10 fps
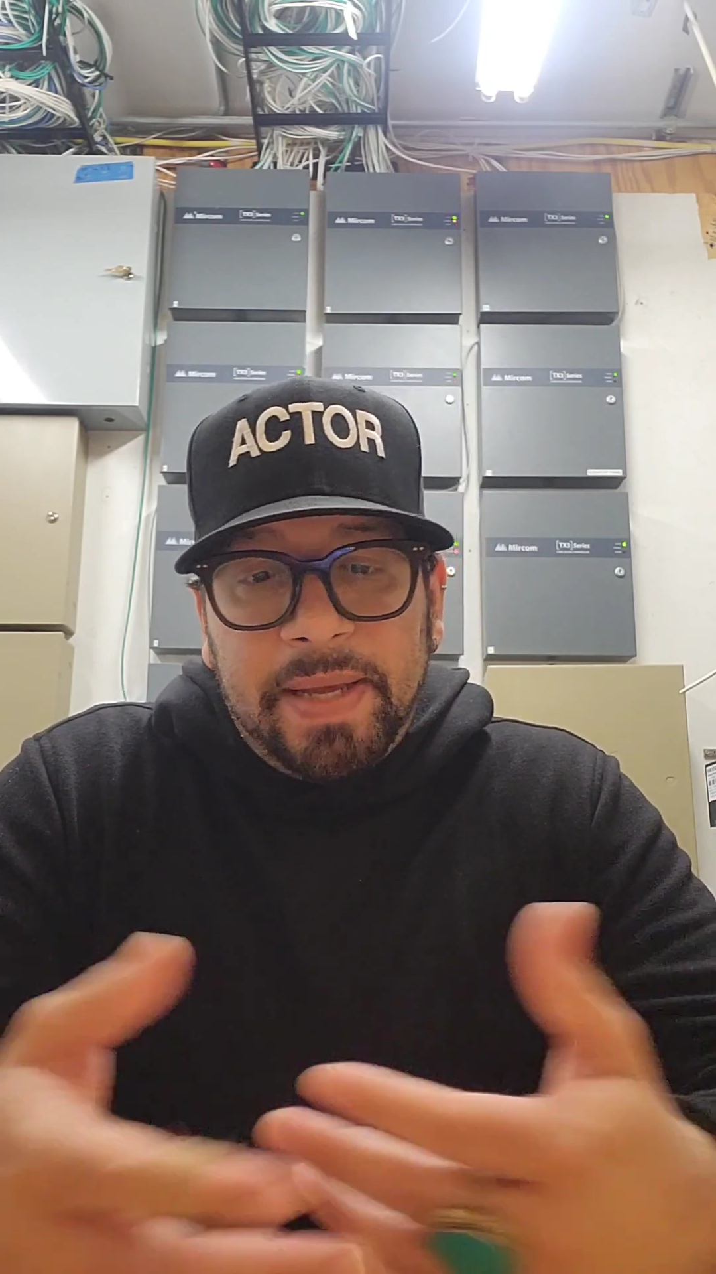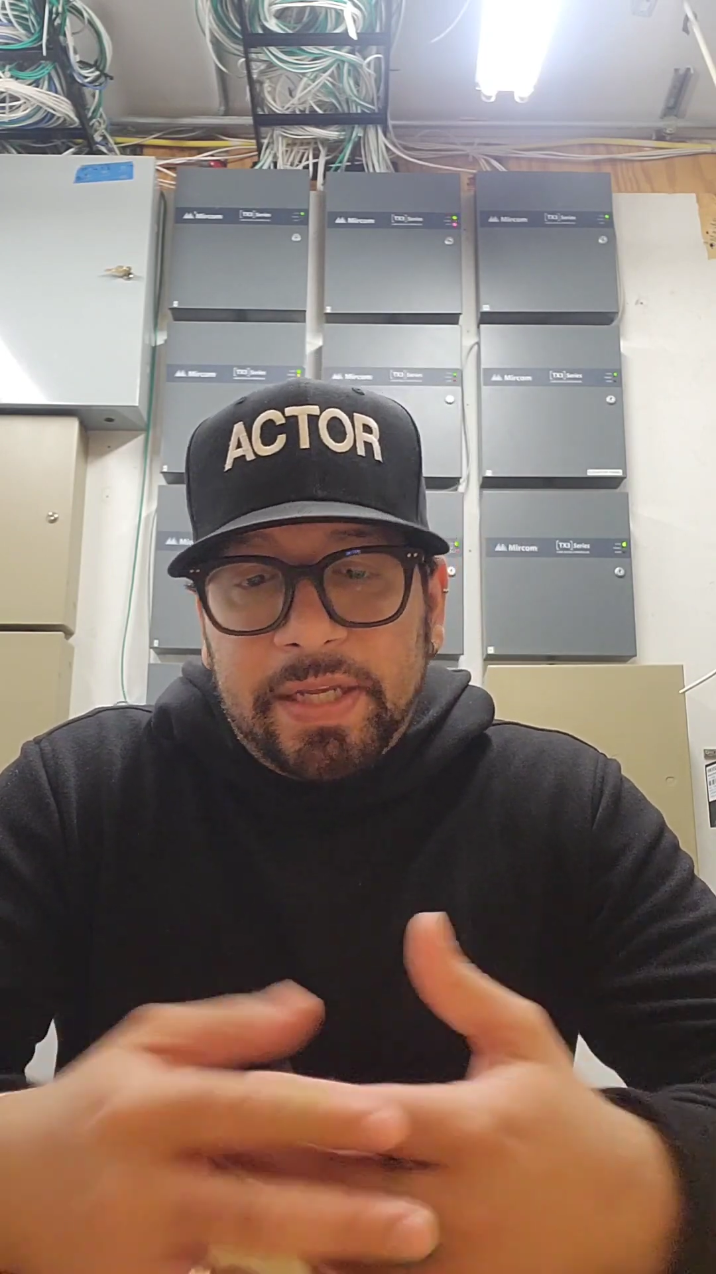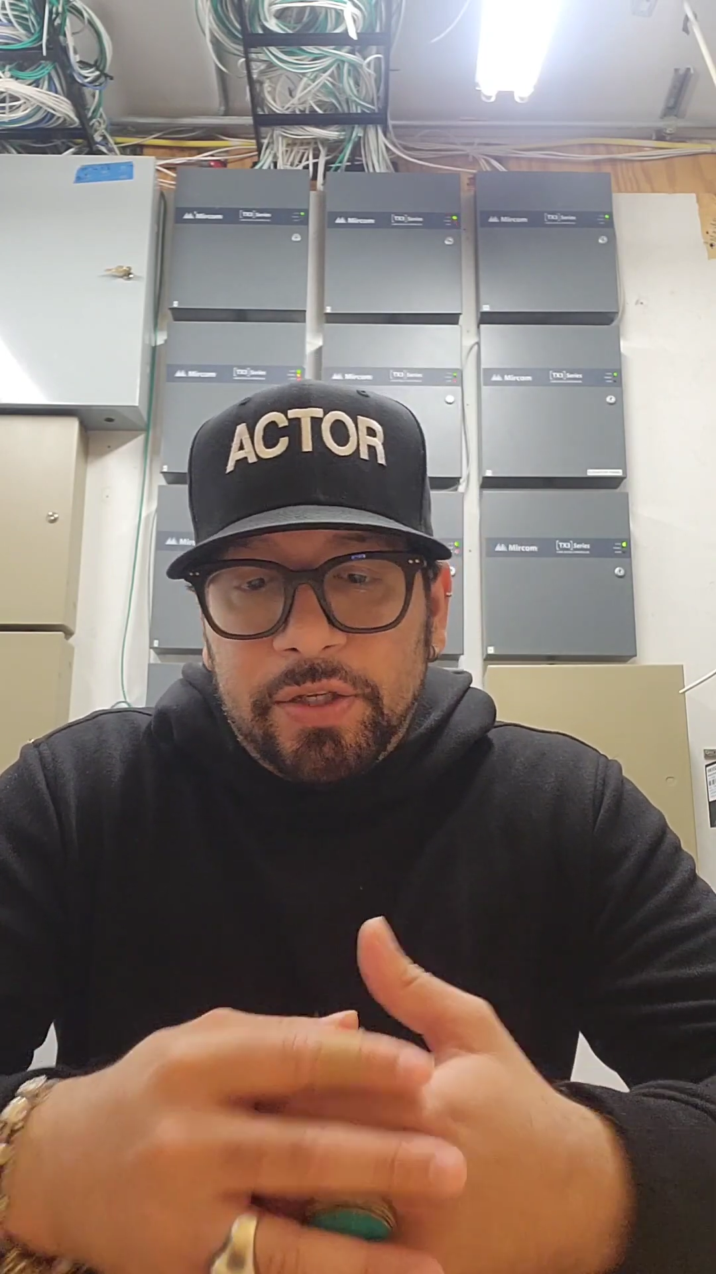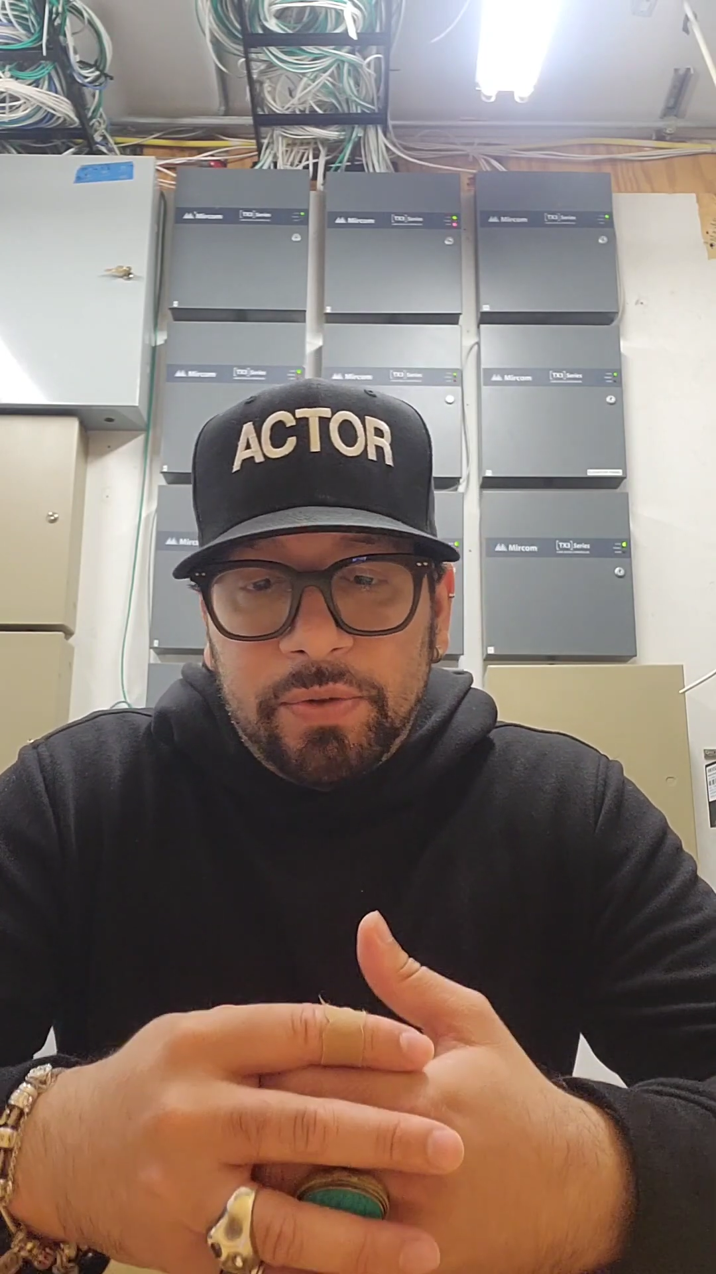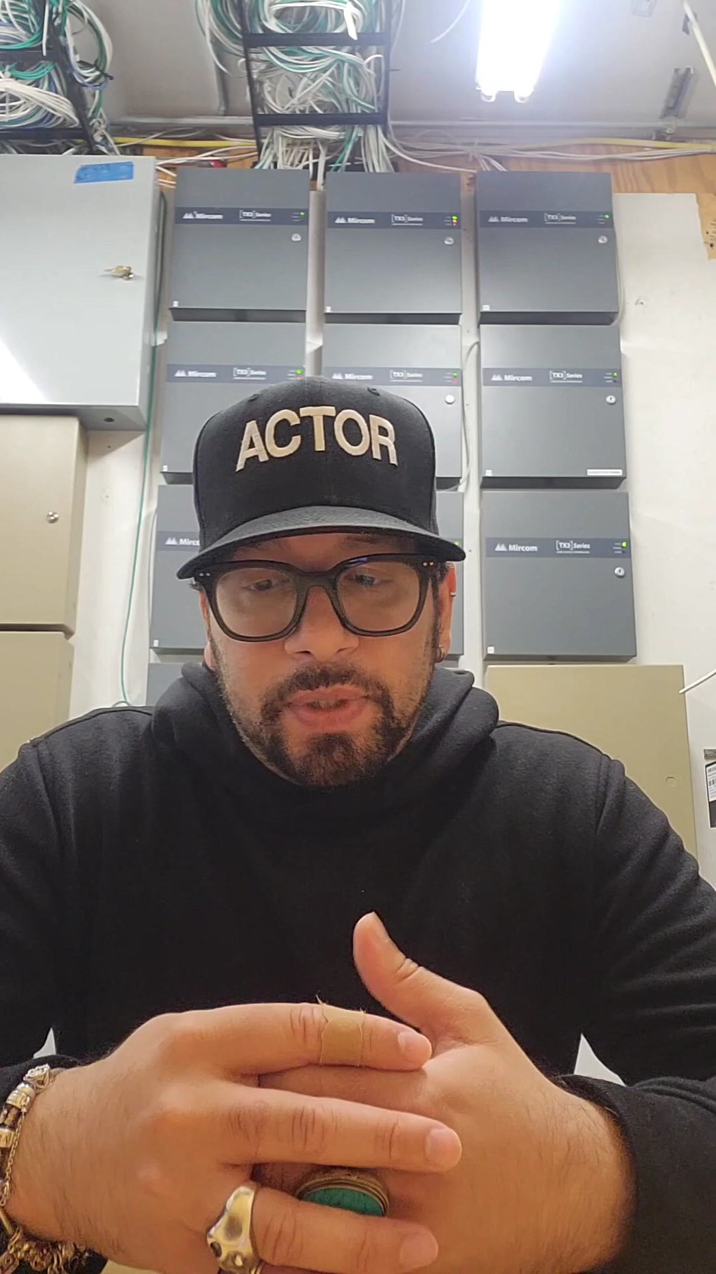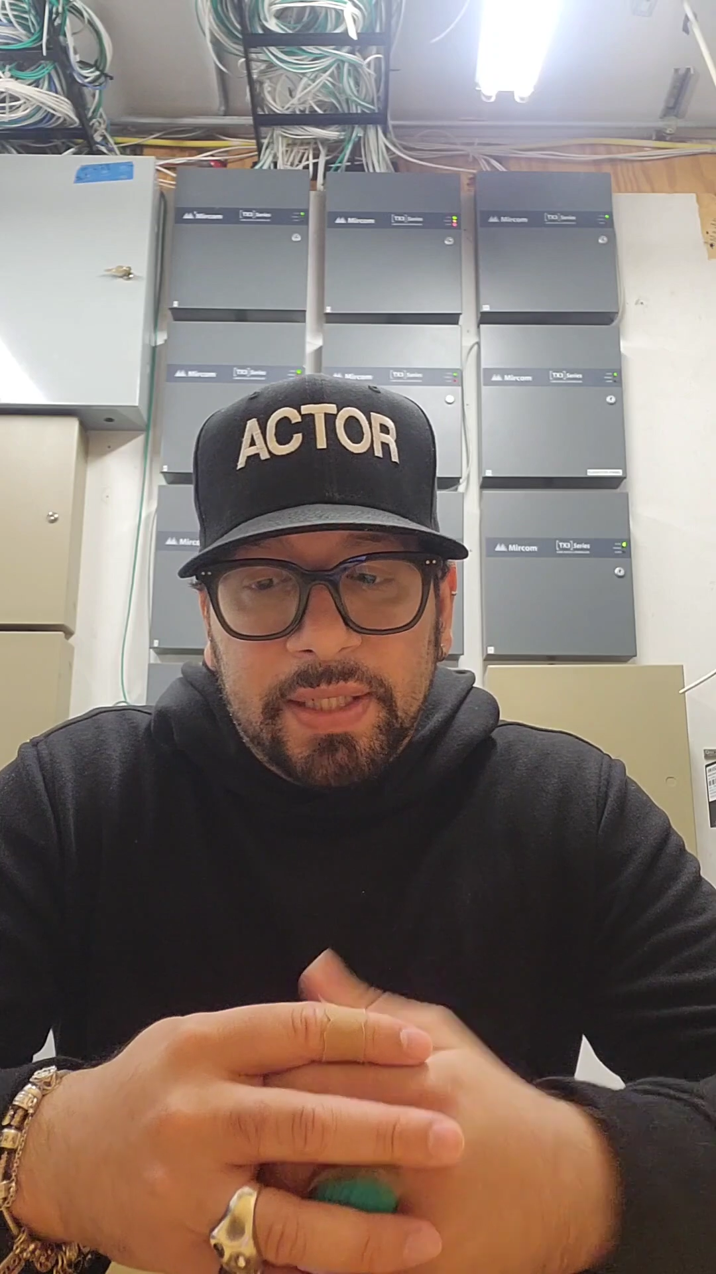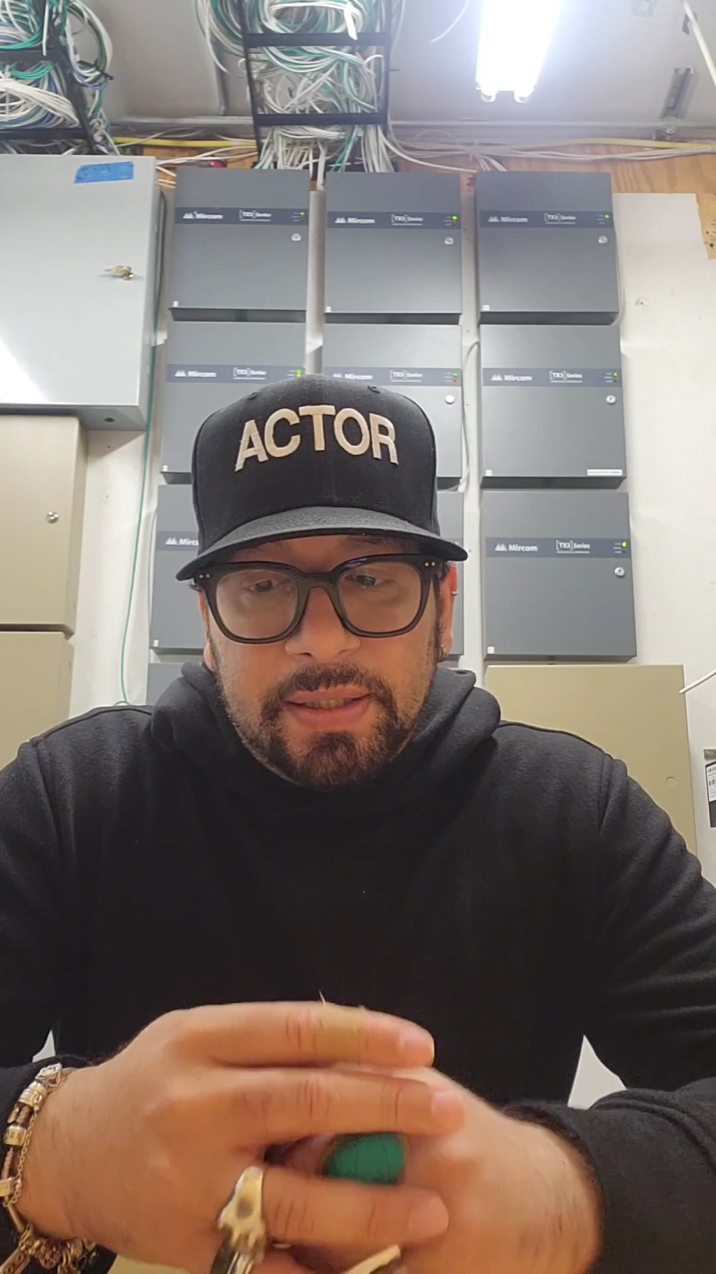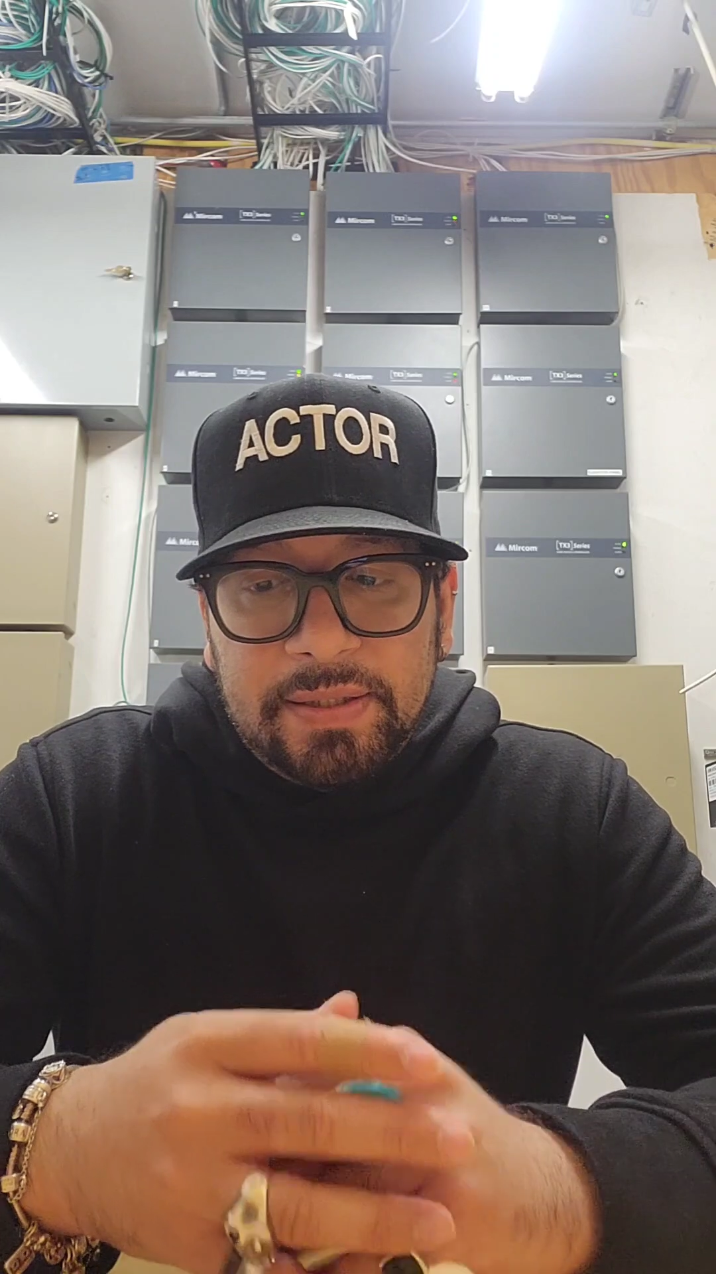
make it unique,